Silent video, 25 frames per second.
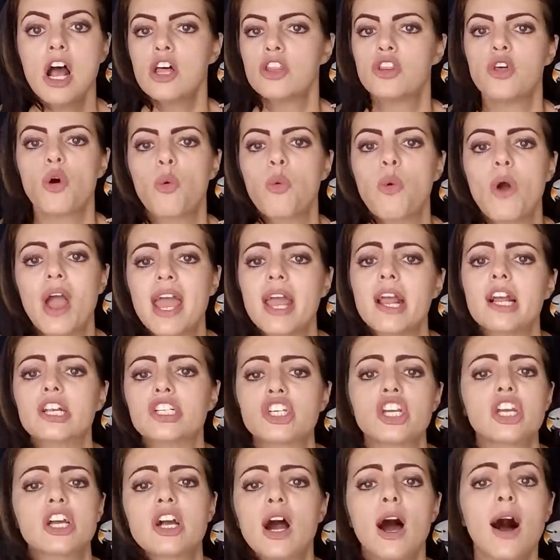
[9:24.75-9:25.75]
The way
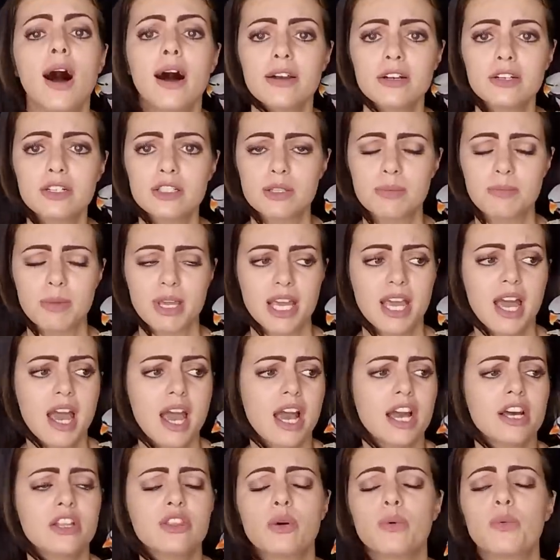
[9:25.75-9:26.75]
she cuddled me
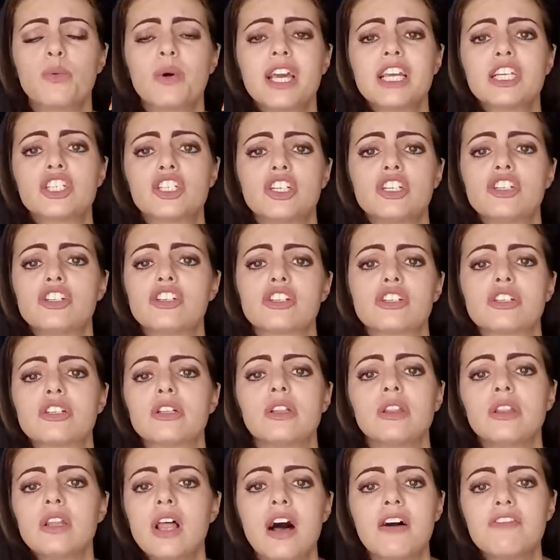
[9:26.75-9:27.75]
and the way she just
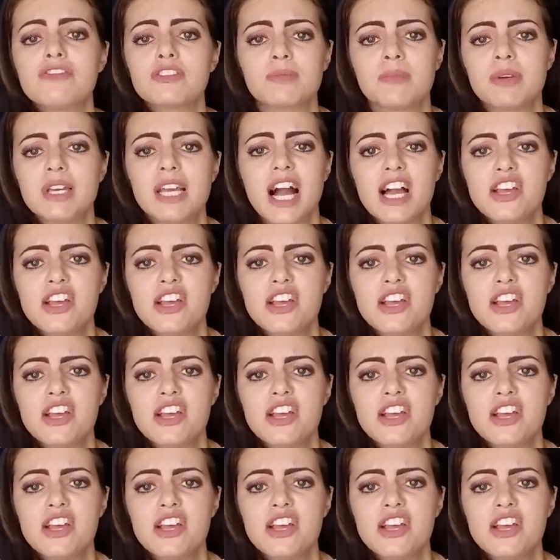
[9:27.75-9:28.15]
loved me,